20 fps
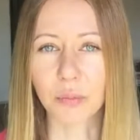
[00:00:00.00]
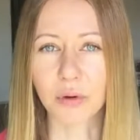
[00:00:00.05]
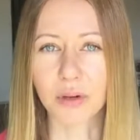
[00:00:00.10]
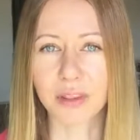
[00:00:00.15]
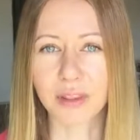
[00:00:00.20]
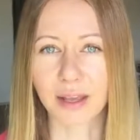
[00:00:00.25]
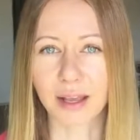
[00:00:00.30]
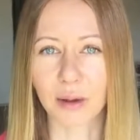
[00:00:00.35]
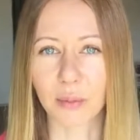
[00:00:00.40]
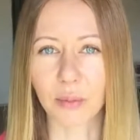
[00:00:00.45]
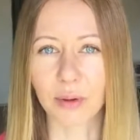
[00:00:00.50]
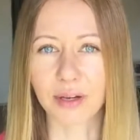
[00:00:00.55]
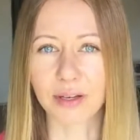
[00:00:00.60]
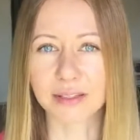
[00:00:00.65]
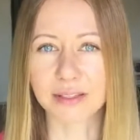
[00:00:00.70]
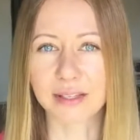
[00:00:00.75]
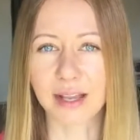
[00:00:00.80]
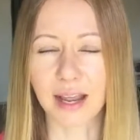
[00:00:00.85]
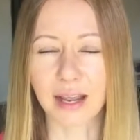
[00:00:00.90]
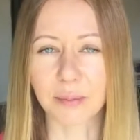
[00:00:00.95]
more thing I want to
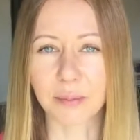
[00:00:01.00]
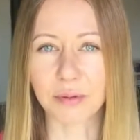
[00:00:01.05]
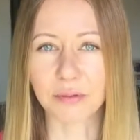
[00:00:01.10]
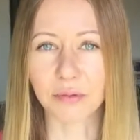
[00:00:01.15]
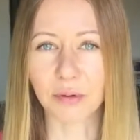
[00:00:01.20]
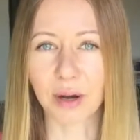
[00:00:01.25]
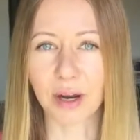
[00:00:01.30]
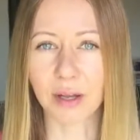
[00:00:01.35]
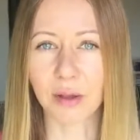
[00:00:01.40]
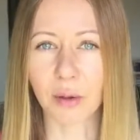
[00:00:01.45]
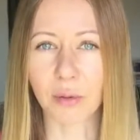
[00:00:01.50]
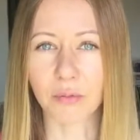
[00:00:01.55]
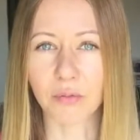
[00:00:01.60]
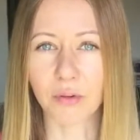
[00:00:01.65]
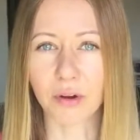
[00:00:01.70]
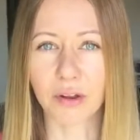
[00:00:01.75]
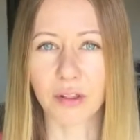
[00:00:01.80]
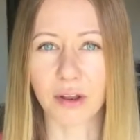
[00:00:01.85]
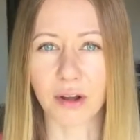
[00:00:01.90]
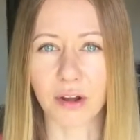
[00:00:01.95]
say before I go
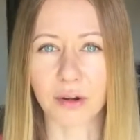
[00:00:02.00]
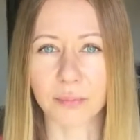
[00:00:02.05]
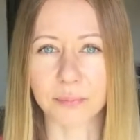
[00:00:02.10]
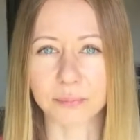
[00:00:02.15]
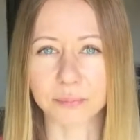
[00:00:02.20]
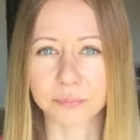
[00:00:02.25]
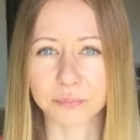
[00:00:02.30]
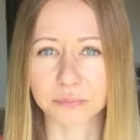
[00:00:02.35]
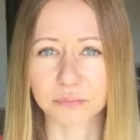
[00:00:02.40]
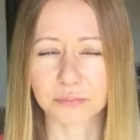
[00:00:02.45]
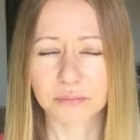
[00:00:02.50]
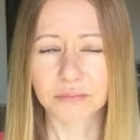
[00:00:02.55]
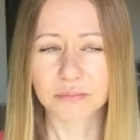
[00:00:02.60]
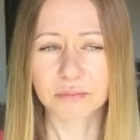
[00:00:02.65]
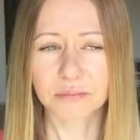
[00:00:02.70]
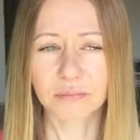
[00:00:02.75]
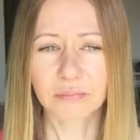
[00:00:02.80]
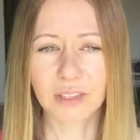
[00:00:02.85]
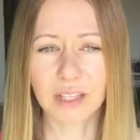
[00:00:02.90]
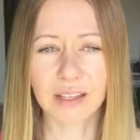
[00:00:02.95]
further
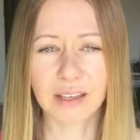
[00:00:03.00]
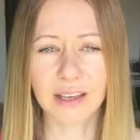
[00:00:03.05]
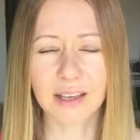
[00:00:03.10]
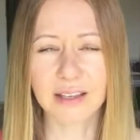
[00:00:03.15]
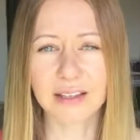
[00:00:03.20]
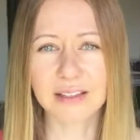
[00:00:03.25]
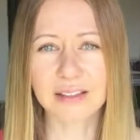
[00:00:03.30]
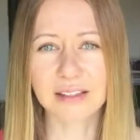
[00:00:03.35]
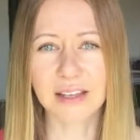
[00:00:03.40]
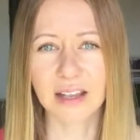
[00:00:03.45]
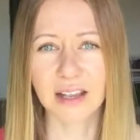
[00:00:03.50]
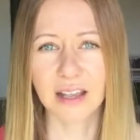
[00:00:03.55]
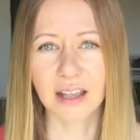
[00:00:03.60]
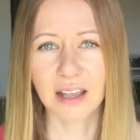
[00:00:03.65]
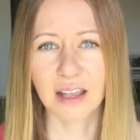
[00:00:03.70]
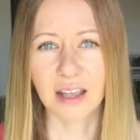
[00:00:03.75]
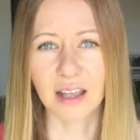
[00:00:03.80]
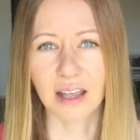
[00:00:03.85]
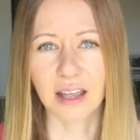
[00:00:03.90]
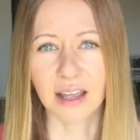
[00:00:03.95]
is
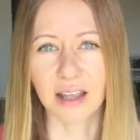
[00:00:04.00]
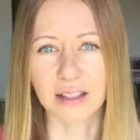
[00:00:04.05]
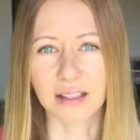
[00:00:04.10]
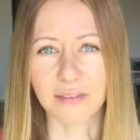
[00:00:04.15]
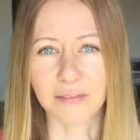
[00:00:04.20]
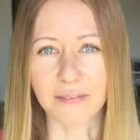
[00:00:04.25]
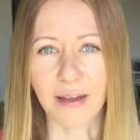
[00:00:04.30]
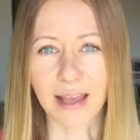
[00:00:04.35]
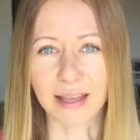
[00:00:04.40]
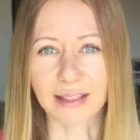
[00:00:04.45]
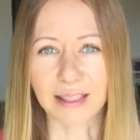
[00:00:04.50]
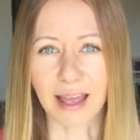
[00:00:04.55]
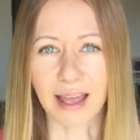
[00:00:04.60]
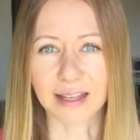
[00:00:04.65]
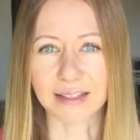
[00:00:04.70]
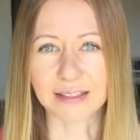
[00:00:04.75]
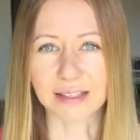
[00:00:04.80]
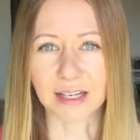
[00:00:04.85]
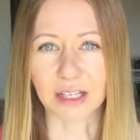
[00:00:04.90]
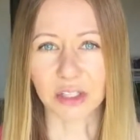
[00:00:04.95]
the fact
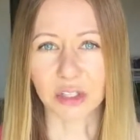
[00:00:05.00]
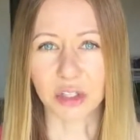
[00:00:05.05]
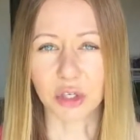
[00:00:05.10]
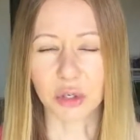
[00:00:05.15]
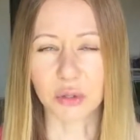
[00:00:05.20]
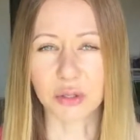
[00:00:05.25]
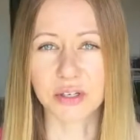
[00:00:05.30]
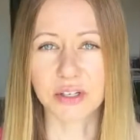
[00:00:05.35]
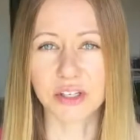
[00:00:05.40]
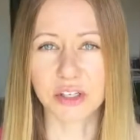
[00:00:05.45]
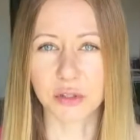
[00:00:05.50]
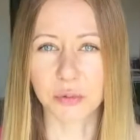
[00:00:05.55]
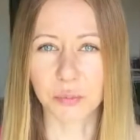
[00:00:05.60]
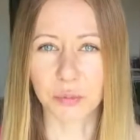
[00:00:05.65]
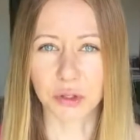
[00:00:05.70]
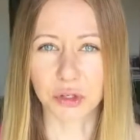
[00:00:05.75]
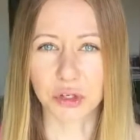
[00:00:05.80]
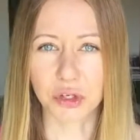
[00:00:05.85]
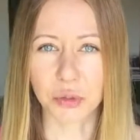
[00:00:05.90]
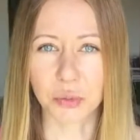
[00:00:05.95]
that your
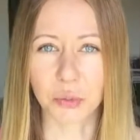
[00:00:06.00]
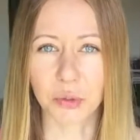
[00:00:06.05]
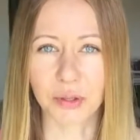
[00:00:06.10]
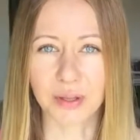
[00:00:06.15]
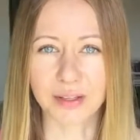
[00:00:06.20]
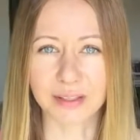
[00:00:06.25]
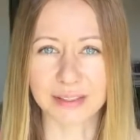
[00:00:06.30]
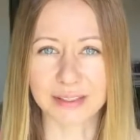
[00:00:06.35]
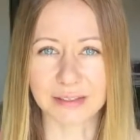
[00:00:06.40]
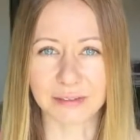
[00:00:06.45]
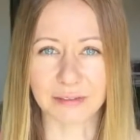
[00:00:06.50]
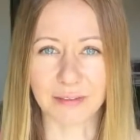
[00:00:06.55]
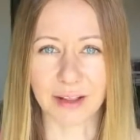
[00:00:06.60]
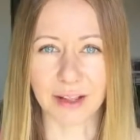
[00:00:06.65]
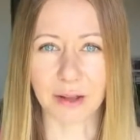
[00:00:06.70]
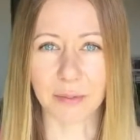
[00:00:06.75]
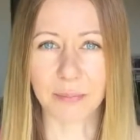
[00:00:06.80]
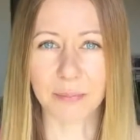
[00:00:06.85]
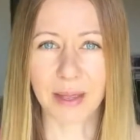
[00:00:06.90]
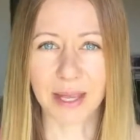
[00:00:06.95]
spiritual
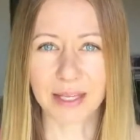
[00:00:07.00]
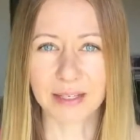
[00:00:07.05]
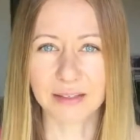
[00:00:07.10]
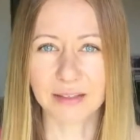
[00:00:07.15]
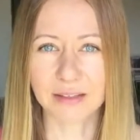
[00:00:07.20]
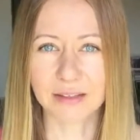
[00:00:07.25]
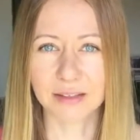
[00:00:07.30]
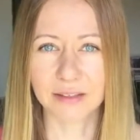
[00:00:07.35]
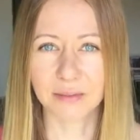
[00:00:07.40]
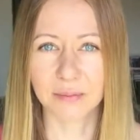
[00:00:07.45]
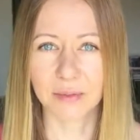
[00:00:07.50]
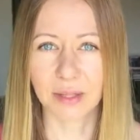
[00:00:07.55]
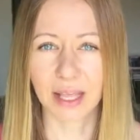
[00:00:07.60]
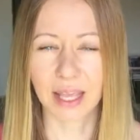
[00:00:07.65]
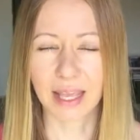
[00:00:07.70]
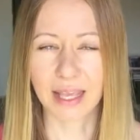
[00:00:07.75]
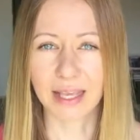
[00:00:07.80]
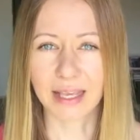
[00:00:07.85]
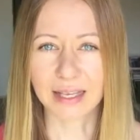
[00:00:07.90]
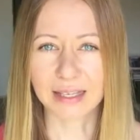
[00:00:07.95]
development
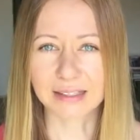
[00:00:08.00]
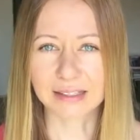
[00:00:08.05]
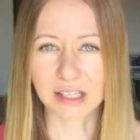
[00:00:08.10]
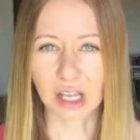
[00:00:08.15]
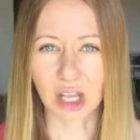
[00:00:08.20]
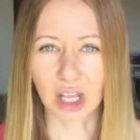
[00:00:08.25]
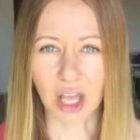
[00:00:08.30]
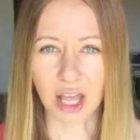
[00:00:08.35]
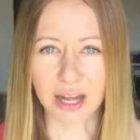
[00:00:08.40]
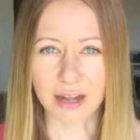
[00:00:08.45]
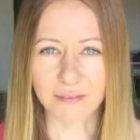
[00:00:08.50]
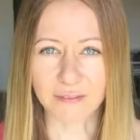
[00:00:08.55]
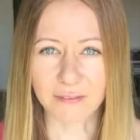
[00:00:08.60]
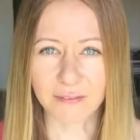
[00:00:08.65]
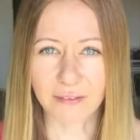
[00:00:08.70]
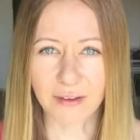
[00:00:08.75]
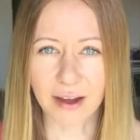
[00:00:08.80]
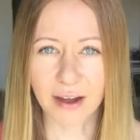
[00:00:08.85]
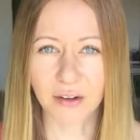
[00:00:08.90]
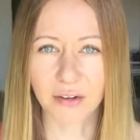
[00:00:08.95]
is a
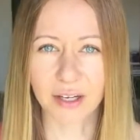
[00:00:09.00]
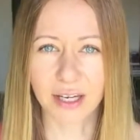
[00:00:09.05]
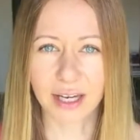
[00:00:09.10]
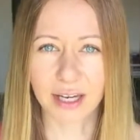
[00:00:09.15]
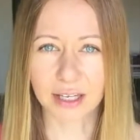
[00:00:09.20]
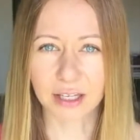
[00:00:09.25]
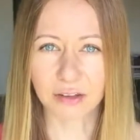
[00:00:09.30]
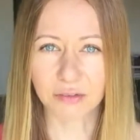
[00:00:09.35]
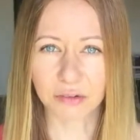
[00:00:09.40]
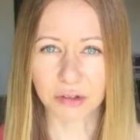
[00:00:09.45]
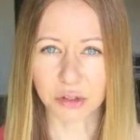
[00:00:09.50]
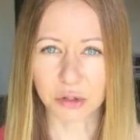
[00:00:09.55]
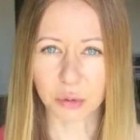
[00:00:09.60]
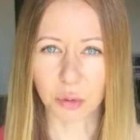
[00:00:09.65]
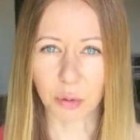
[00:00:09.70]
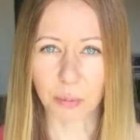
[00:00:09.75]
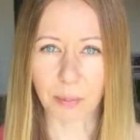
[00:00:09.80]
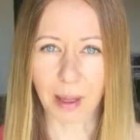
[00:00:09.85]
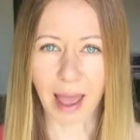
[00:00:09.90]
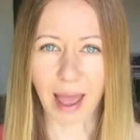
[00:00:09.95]
very
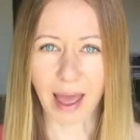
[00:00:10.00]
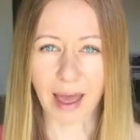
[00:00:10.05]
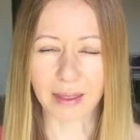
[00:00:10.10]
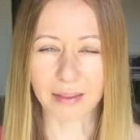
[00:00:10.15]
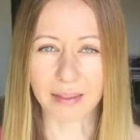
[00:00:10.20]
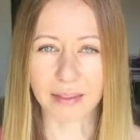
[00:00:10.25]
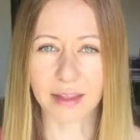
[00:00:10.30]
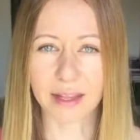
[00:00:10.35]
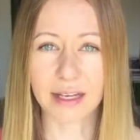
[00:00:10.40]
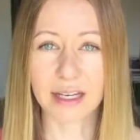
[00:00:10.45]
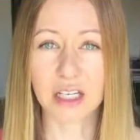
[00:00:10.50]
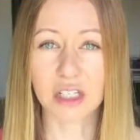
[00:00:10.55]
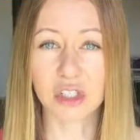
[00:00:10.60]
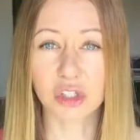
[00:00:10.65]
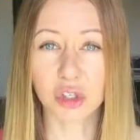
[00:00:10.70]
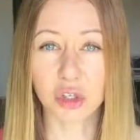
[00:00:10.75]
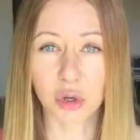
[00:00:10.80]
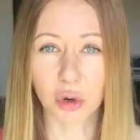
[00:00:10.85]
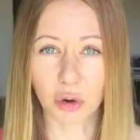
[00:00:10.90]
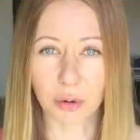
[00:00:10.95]
individual path. It is
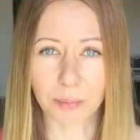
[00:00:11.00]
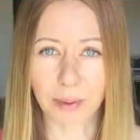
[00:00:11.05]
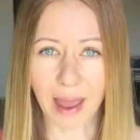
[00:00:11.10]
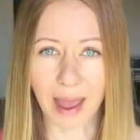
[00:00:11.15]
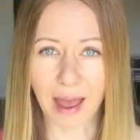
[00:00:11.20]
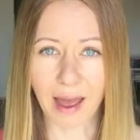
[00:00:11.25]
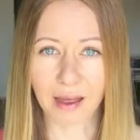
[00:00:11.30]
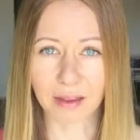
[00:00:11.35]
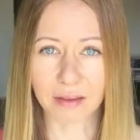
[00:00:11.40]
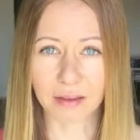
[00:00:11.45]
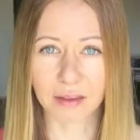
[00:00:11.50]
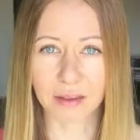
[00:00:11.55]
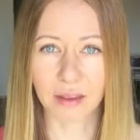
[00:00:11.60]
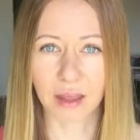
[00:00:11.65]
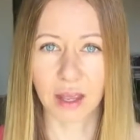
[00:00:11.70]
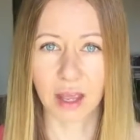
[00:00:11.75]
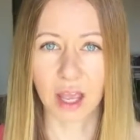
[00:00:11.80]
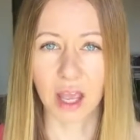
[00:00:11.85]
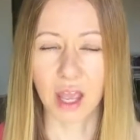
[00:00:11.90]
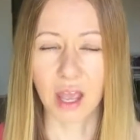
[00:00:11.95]
your path.
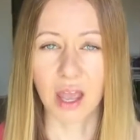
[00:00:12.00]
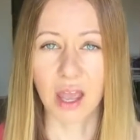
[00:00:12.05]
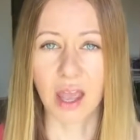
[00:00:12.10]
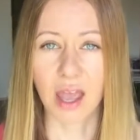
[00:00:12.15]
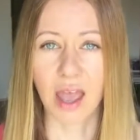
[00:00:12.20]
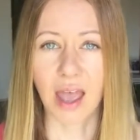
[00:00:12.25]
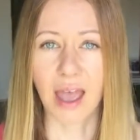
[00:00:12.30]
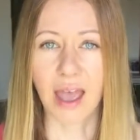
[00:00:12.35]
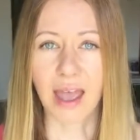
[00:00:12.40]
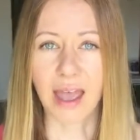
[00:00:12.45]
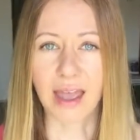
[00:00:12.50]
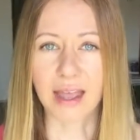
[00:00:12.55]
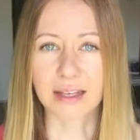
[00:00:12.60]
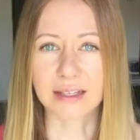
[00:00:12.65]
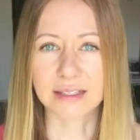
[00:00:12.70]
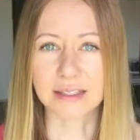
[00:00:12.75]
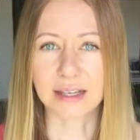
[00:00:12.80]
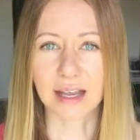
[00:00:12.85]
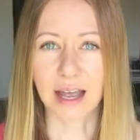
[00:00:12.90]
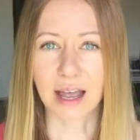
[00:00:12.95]

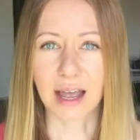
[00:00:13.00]
And